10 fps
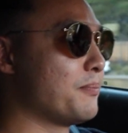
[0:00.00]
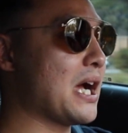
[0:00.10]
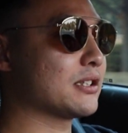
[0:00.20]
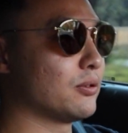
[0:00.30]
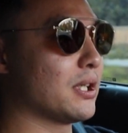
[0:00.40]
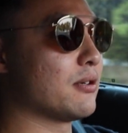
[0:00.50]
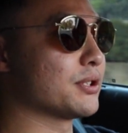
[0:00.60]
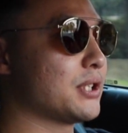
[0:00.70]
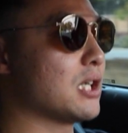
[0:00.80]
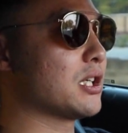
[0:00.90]
back to what I
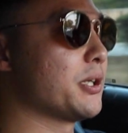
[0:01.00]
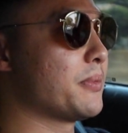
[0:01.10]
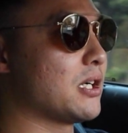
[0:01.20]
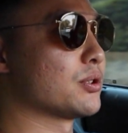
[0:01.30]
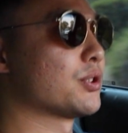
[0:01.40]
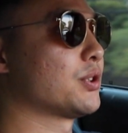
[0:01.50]
was talking about.